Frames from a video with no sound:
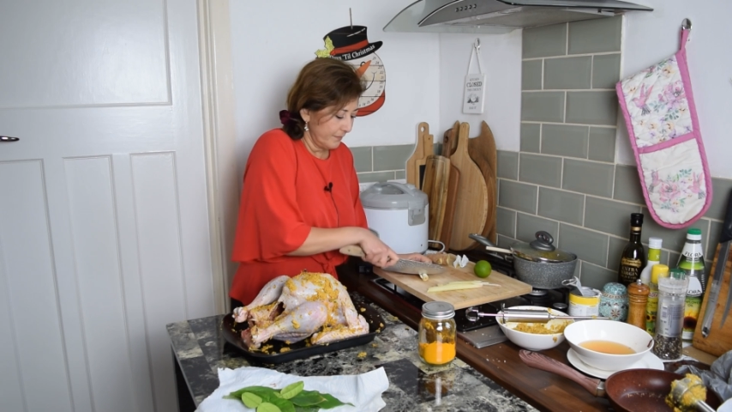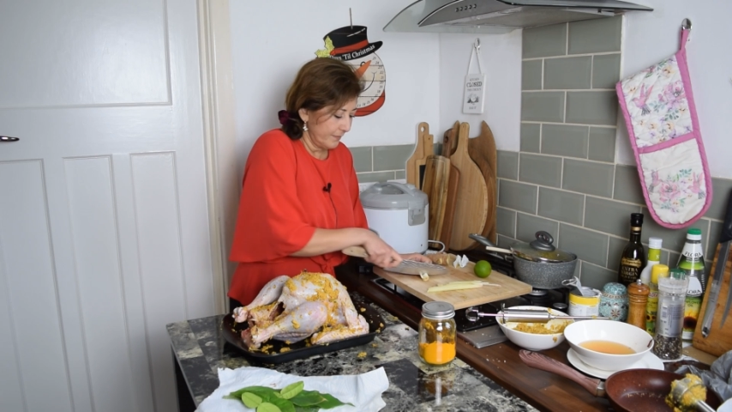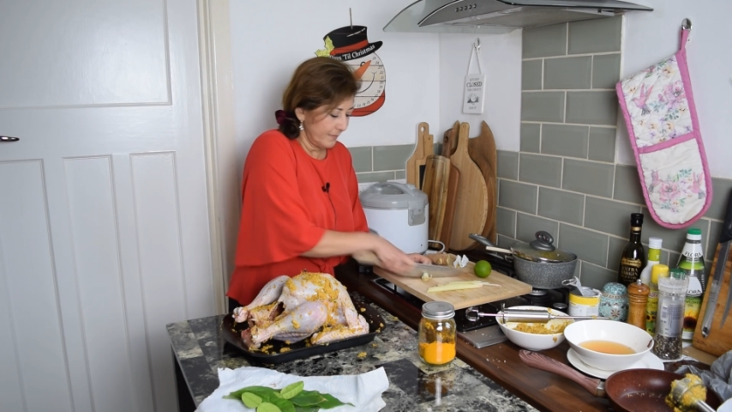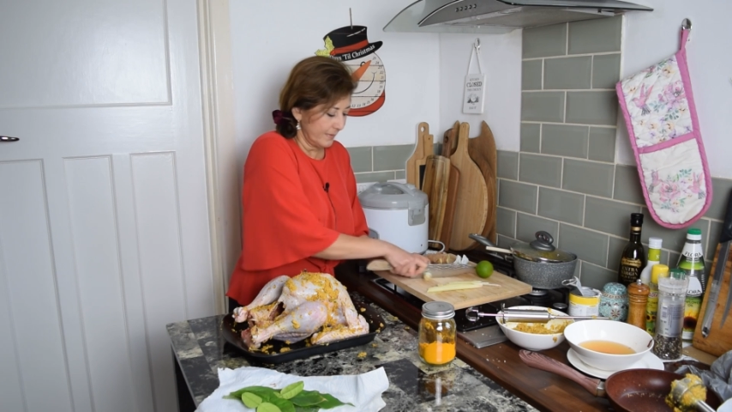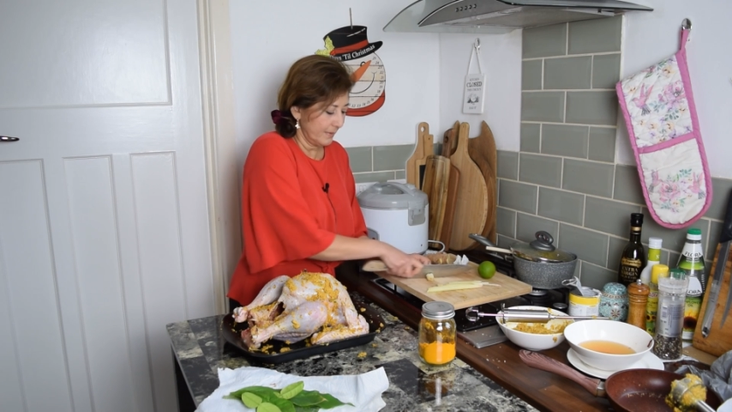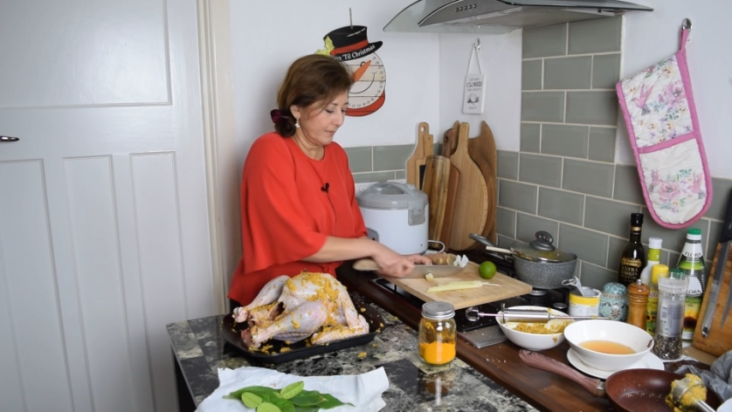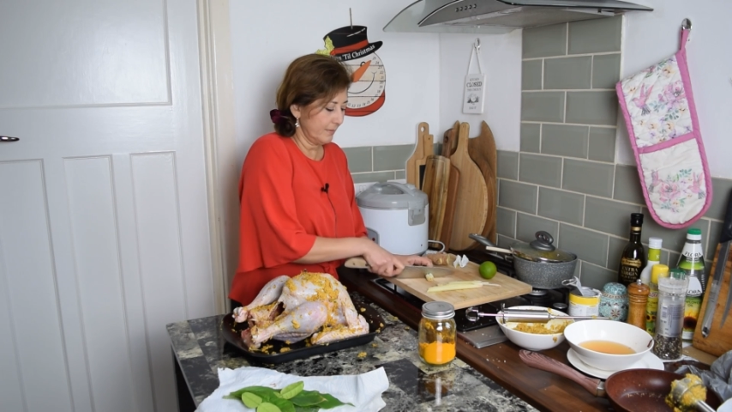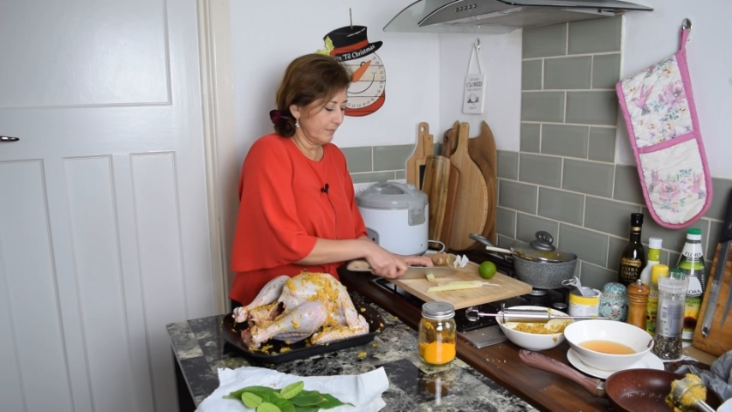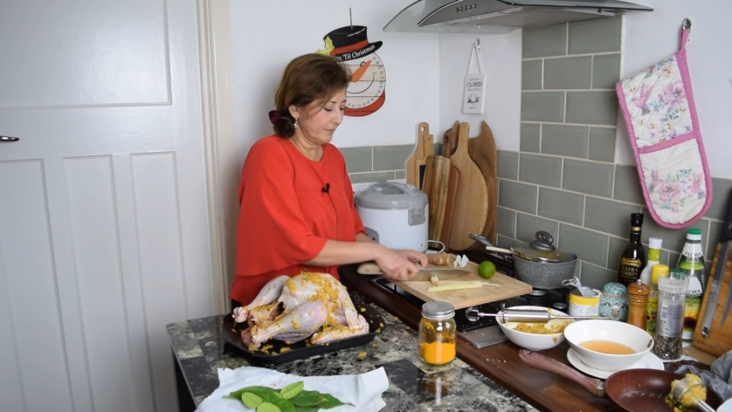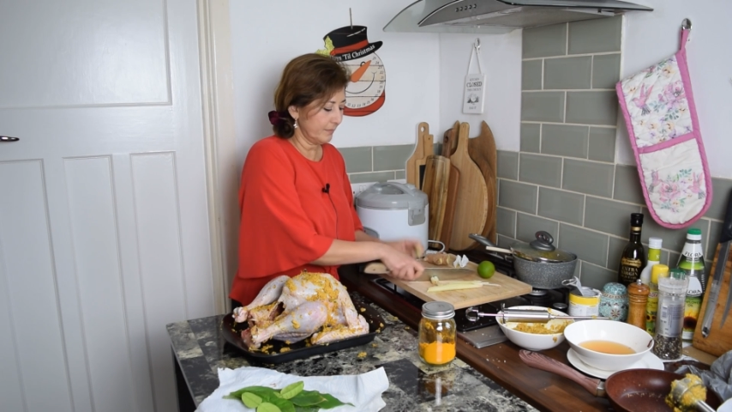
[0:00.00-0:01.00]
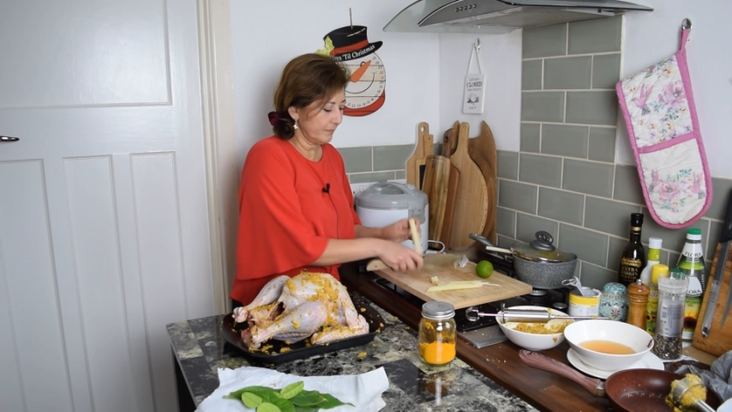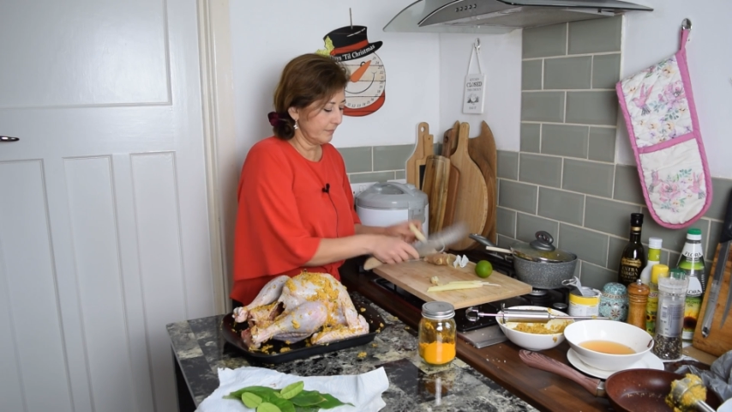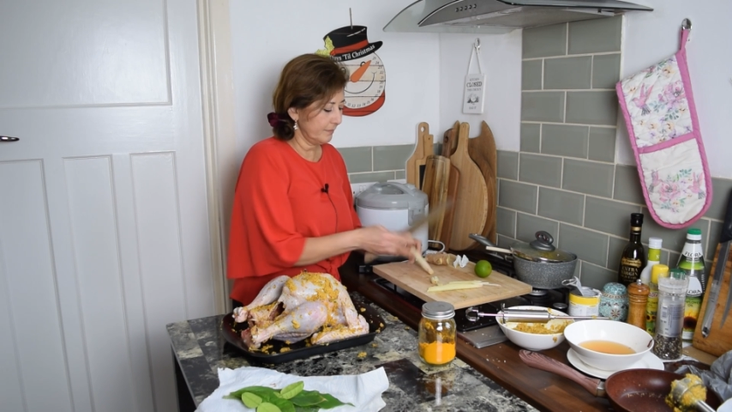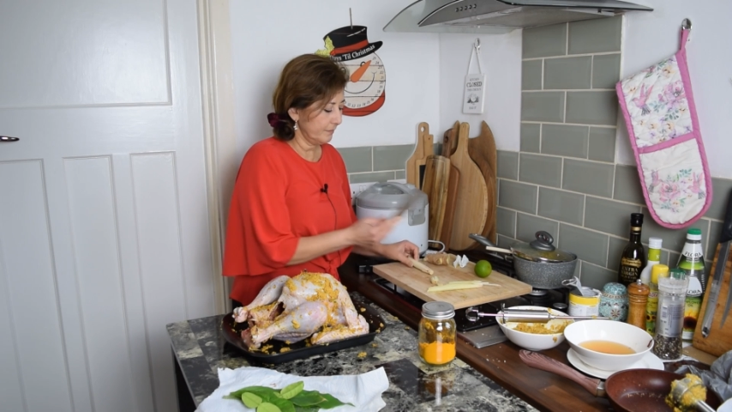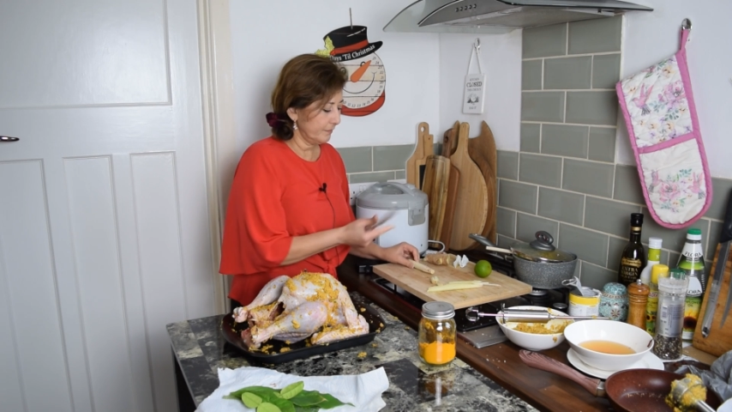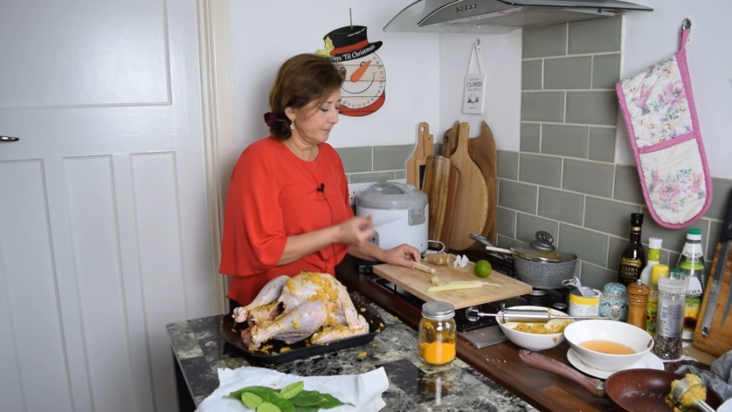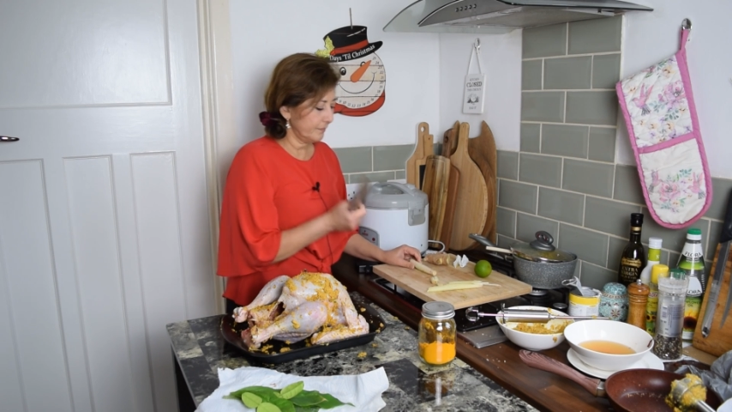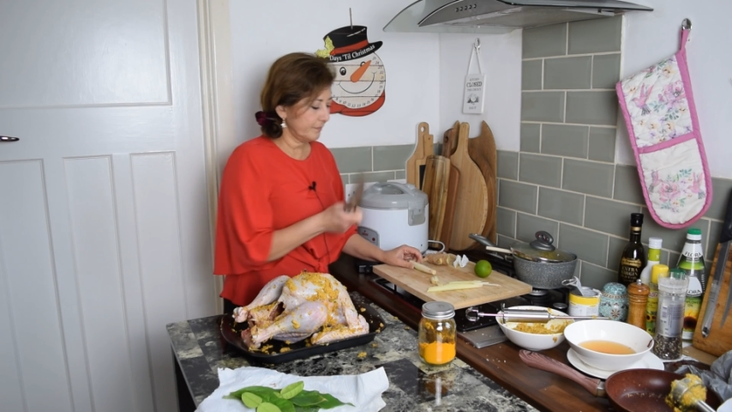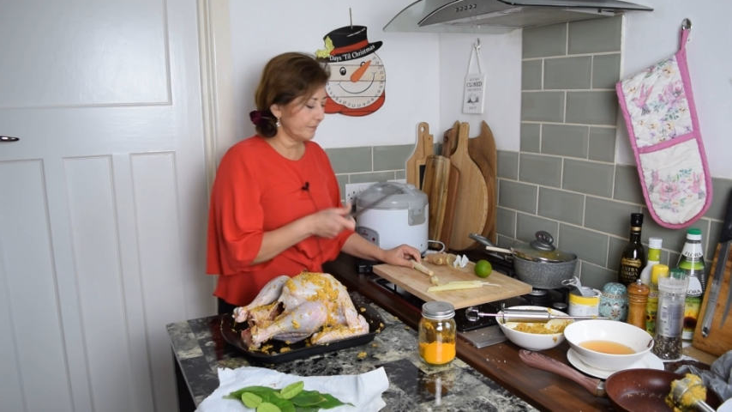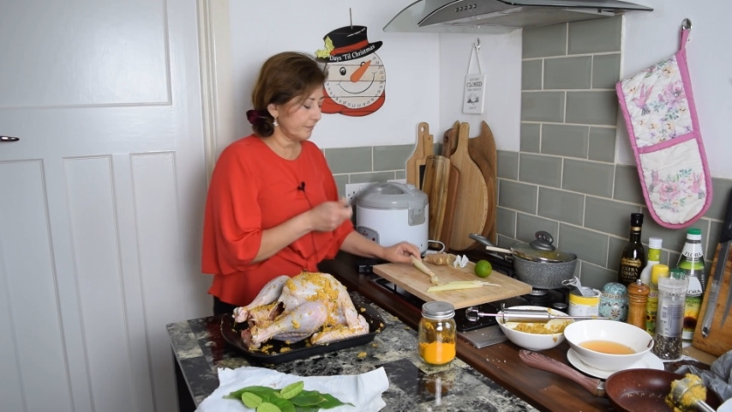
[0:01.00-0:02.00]

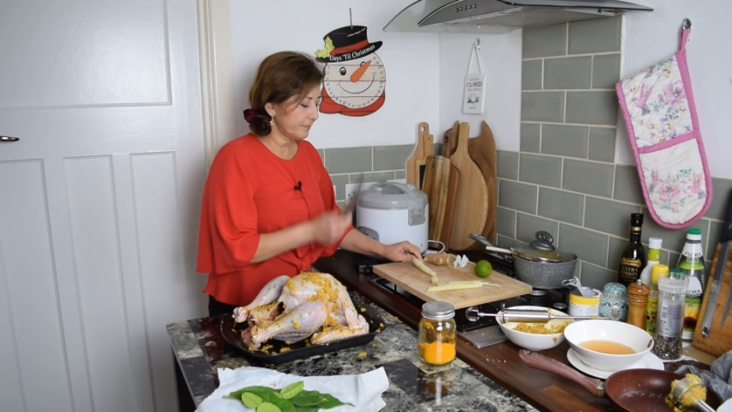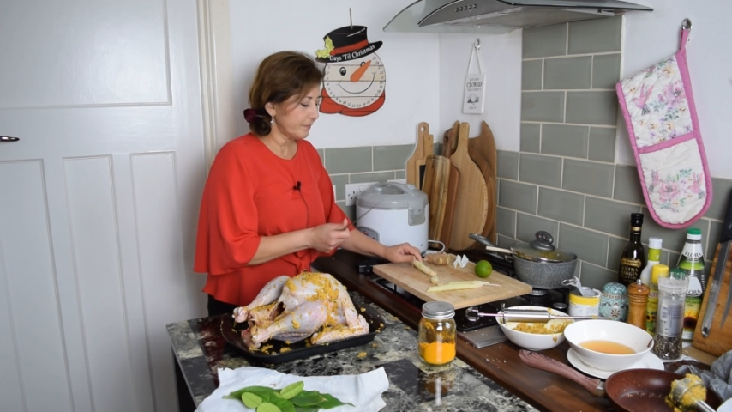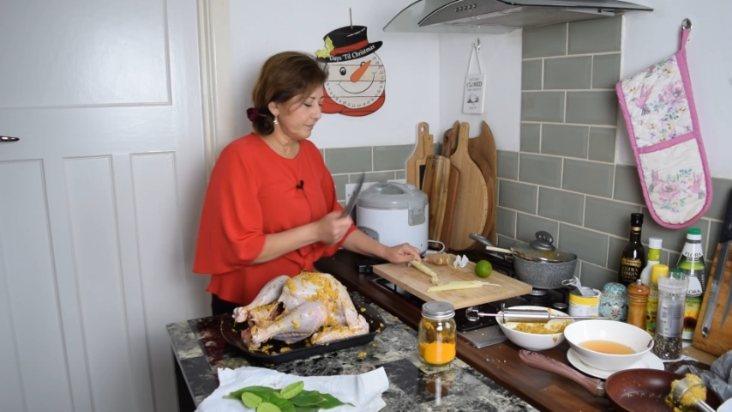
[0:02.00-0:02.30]
Nothing is said.